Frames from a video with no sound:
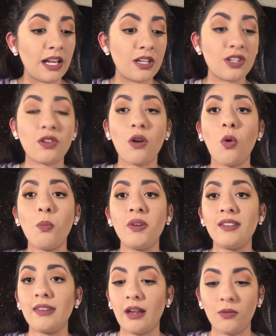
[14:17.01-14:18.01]
And I just
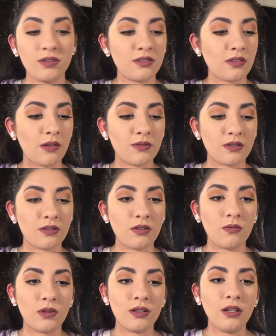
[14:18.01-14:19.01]
opened that one, so that was a new
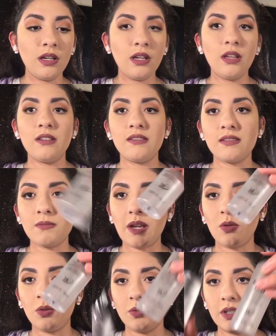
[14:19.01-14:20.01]
one. This is my
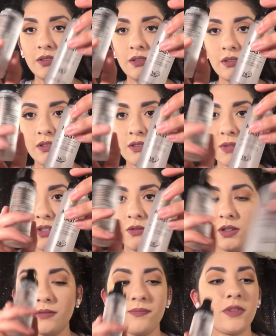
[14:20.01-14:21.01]
old one. This is my new
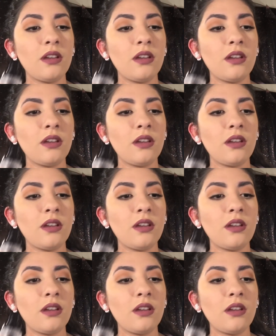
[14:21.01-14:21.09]
one.